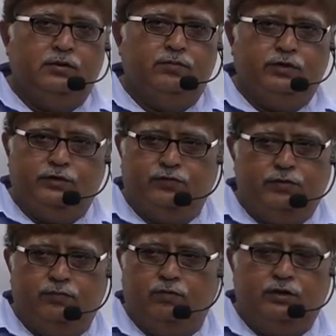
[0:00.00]
which
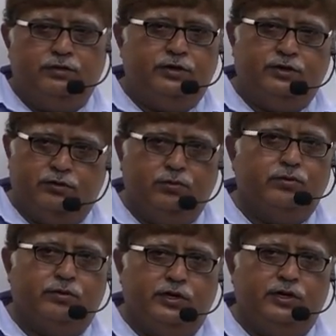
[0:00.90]
we wanted
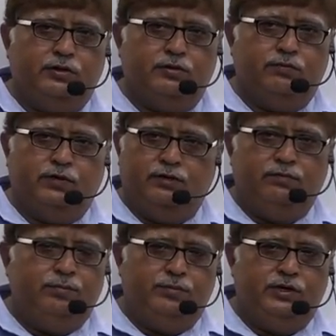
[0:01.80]
to take
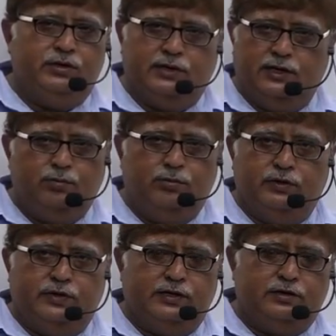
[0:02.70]
when we meet live,
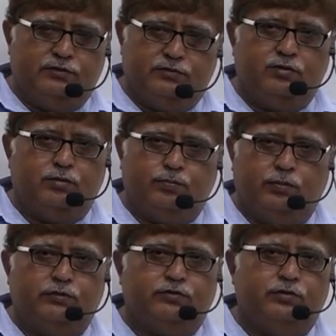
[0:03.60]
but that is not
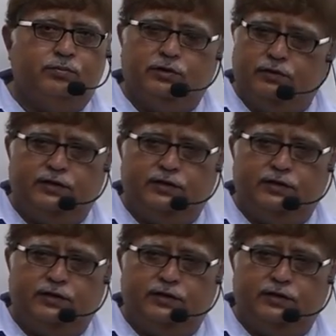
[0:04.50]
possible.